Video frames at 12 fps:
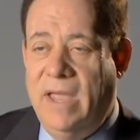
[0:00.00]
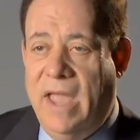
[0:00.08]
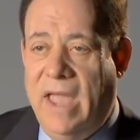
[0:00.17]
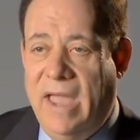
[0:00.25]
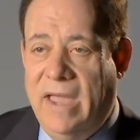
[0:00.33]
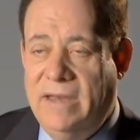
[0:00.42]

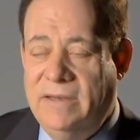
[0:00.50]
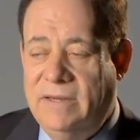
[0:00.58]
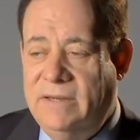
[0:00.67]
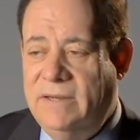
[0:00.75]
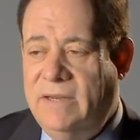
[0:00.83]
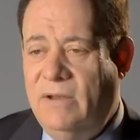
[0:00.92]
And,
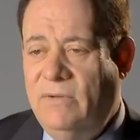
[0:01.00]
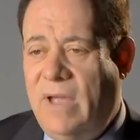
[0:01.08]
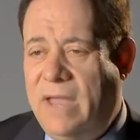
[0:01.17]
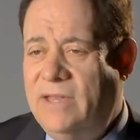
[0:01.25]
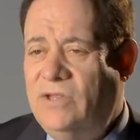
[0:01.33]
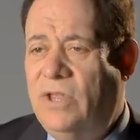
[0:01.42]

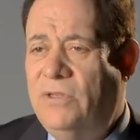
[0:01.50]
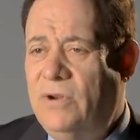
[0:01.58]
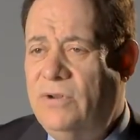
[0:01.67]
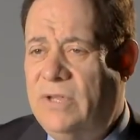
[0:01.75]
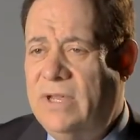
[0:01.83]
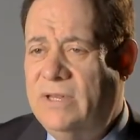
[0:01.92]
I guess the
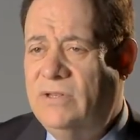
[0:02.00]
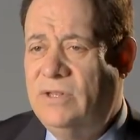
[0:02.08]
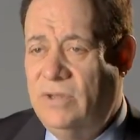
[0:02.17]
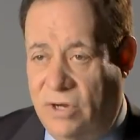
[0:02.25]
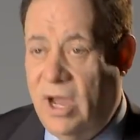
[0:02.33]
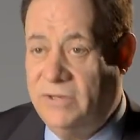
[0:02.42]
third thing is
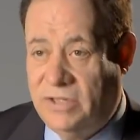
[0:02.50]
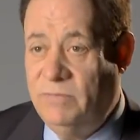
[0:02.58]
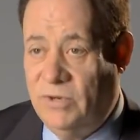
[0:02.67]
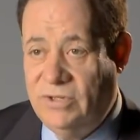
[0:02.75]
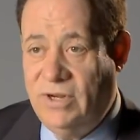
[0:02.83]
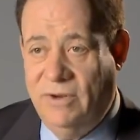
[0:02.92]
your
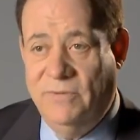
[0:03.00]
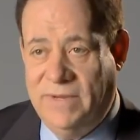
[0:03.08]
customers,